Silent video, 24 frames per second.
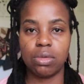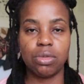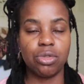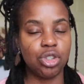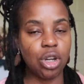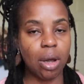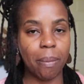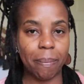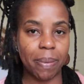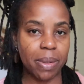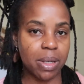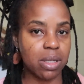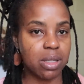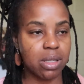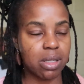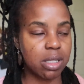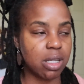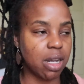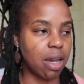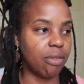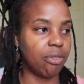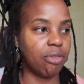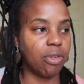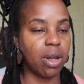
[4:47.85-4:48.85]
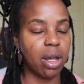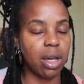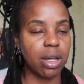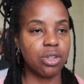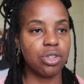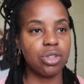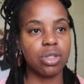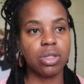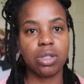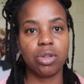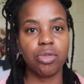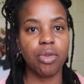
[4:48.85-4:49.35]
jump into stuff, and I
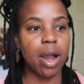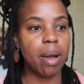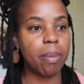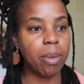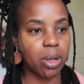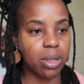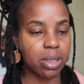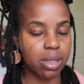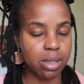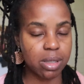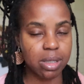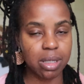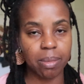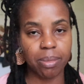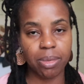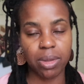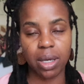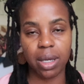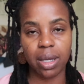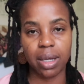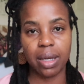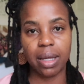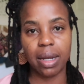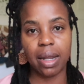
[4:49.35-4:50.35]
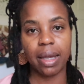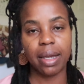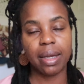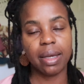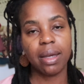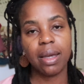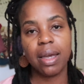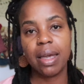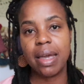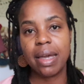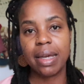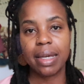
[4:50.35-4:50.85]
just grab onto something and I
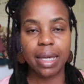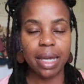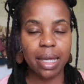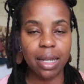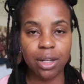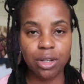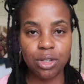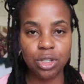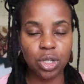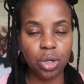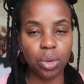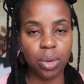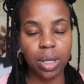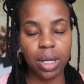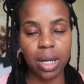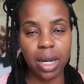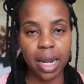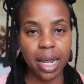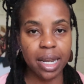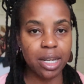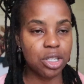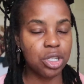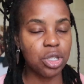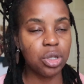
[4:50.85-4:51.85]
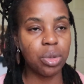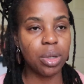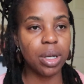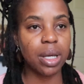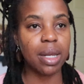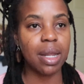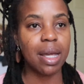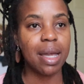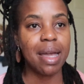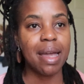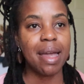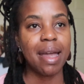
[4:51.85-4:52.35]
get into it and I do
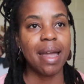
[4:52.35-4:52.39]
it.